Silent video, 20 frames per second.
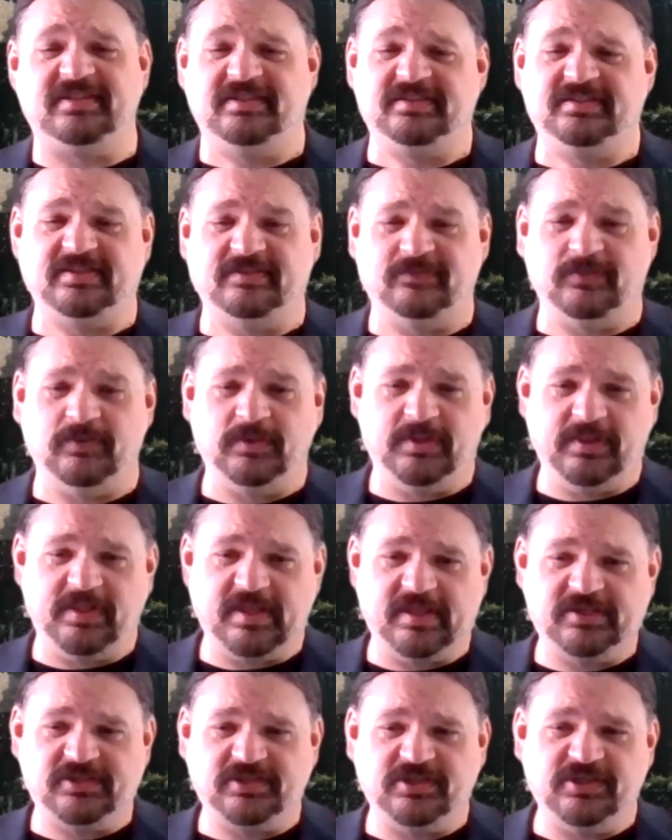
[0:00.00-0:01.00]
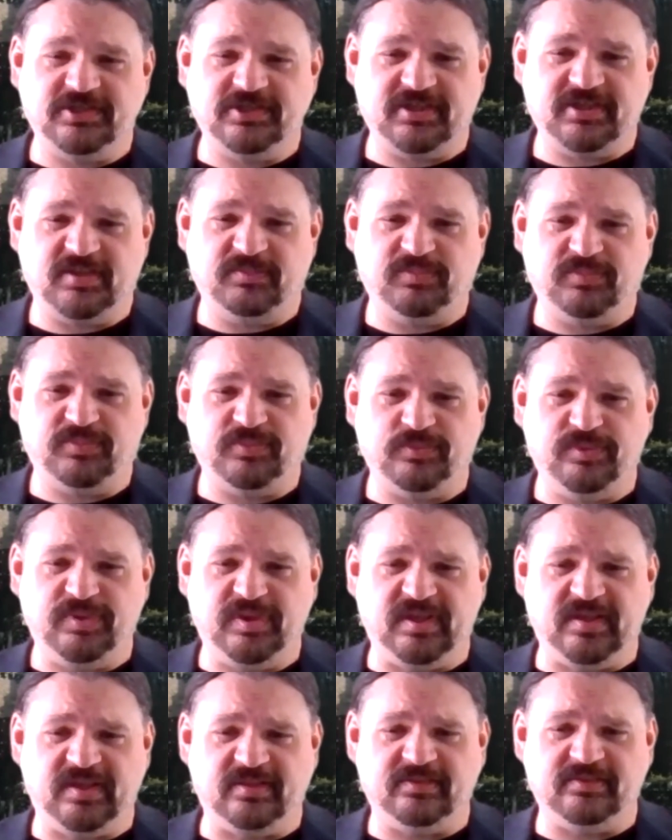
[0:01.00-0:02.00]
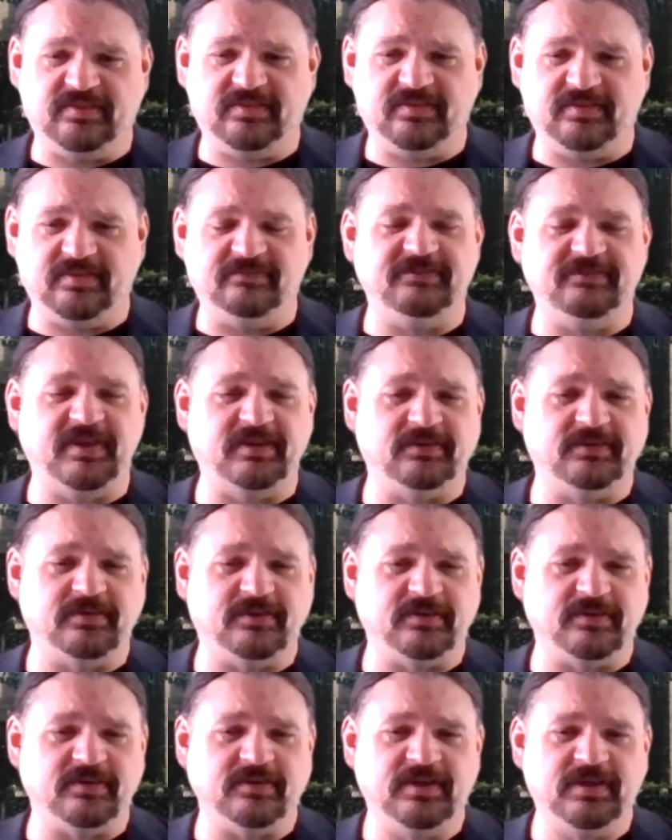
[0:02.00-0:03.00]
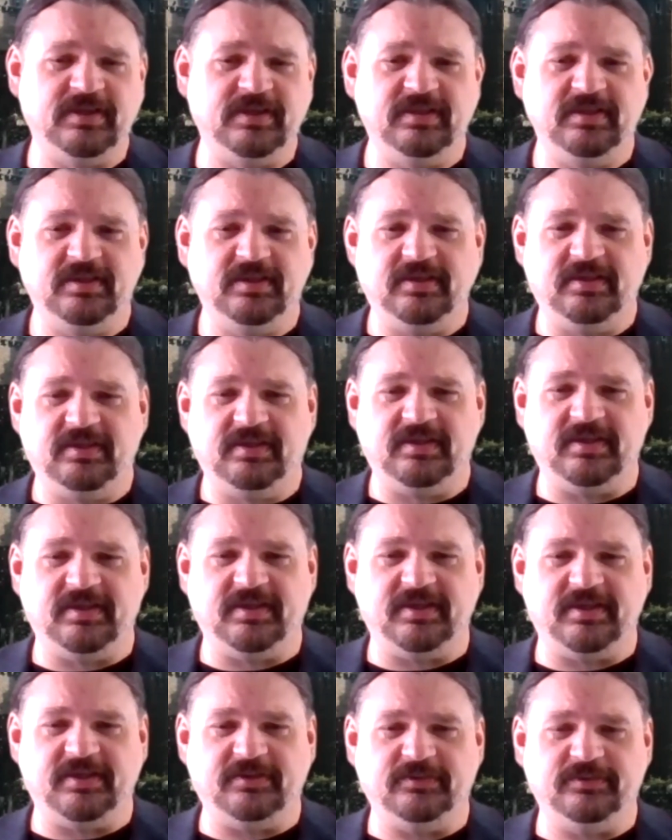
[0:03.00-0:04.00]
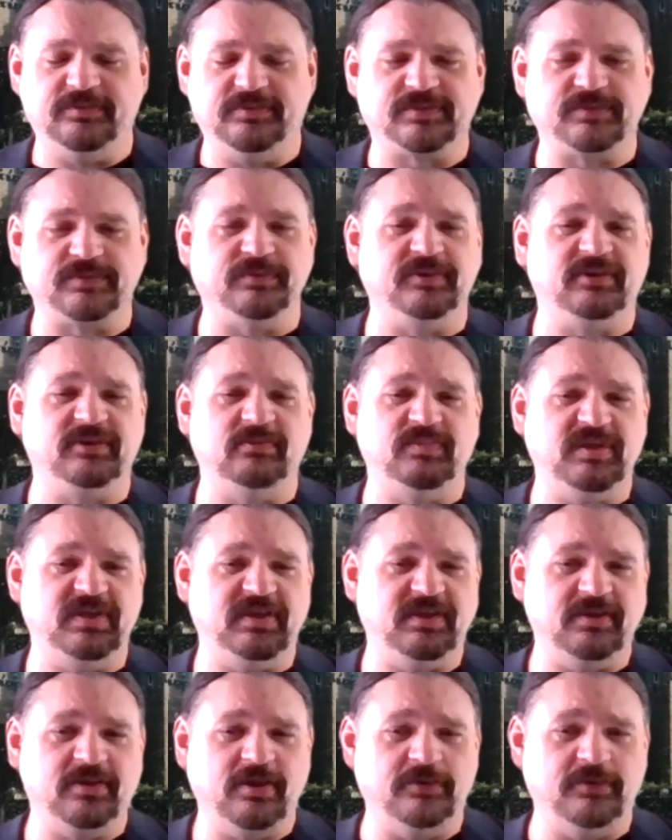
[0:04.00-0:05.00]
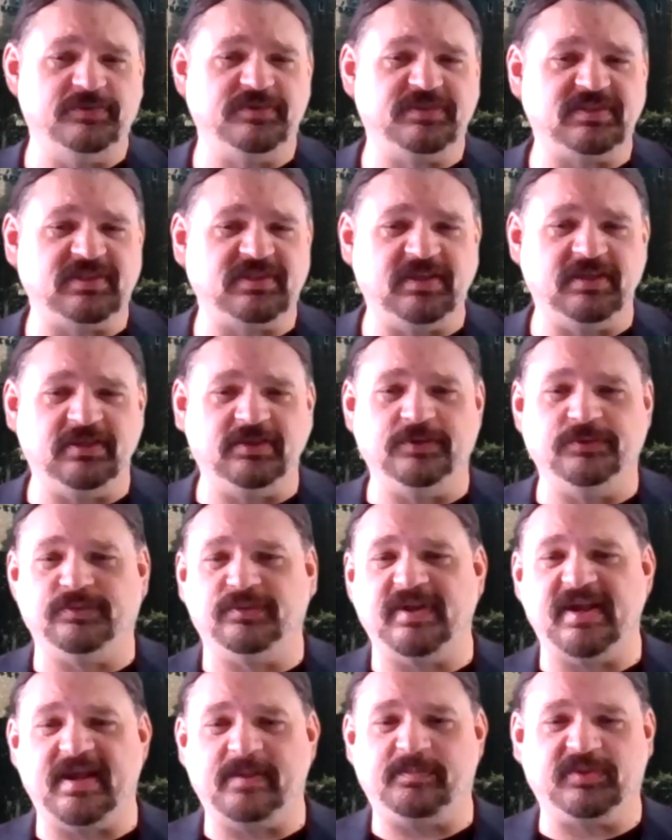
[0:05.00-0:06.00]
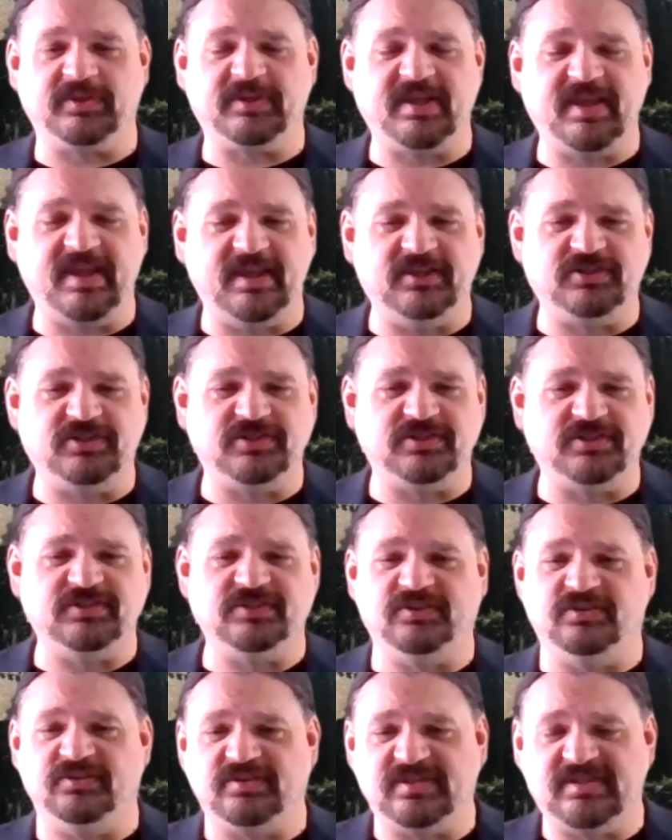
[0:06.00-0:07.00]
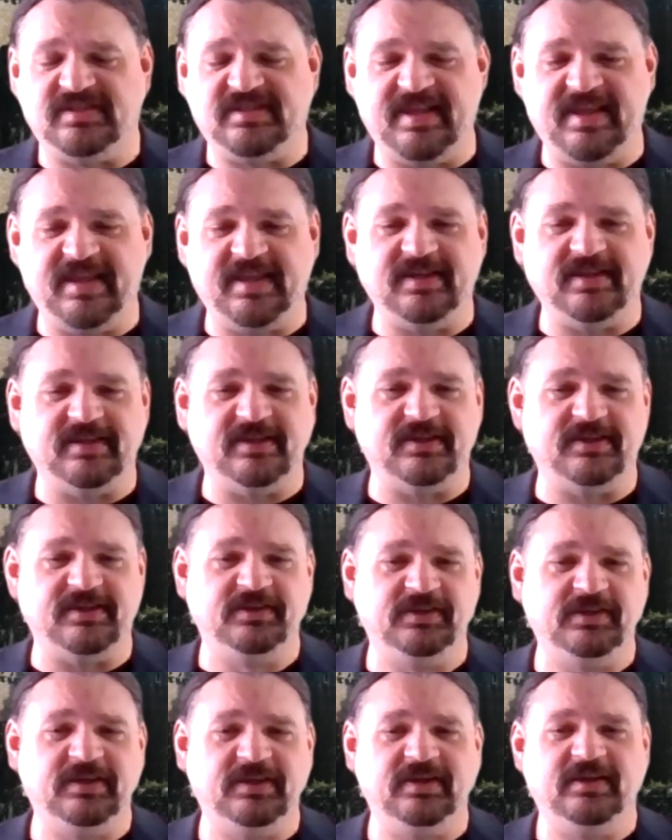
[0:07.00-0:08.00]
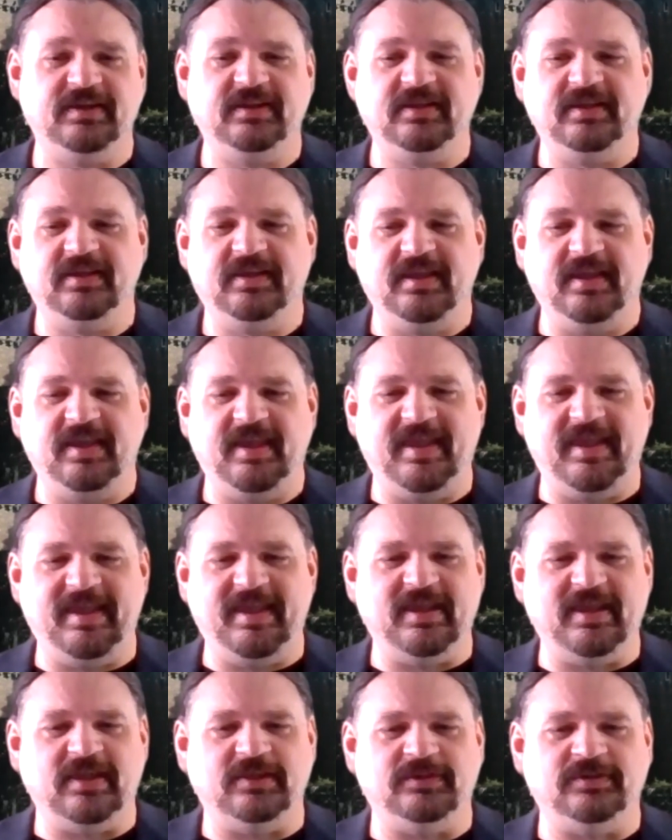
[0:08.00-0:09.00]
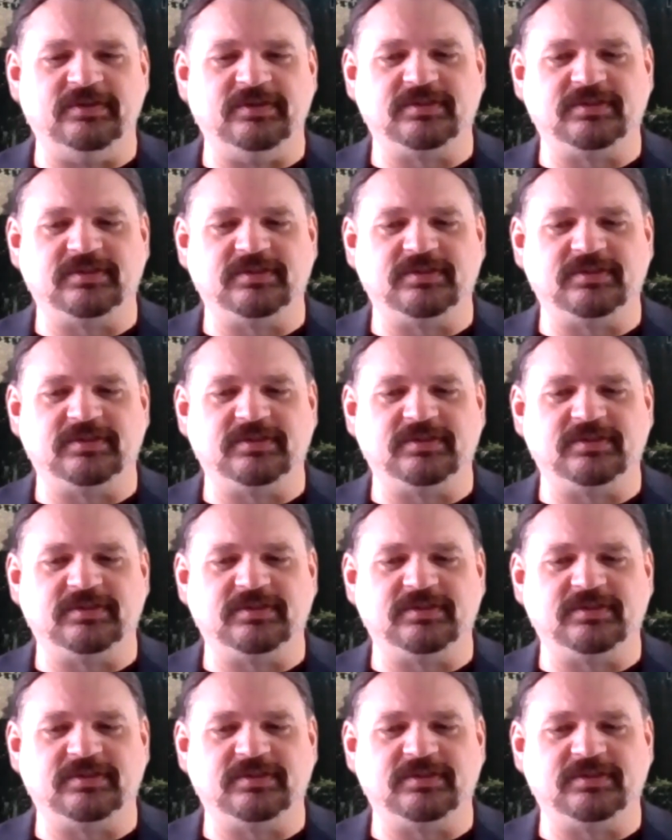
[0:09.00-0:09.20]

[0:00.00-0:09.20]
of a relationship with a vendor who's going to be hosting your applications, your data. And